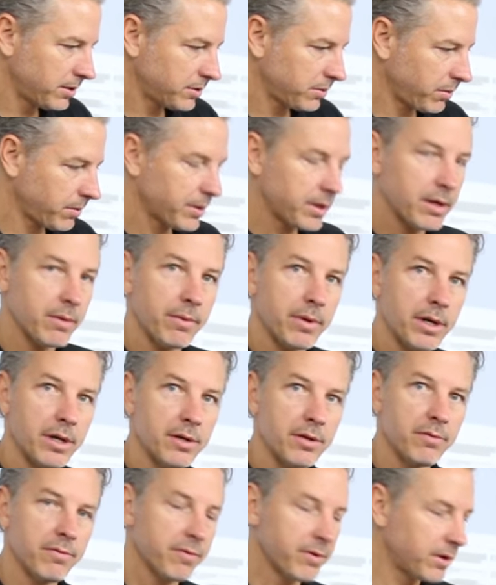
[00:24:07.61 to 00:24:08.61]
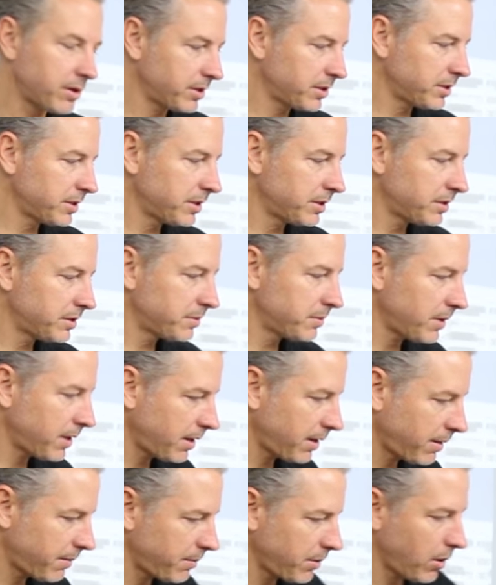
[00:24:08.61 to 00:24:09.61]
So what we're gonna wanna do first is
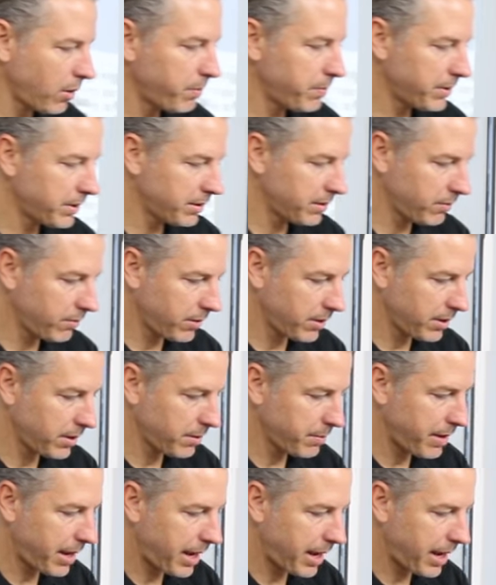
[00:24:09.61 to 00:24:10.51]
um, open one of the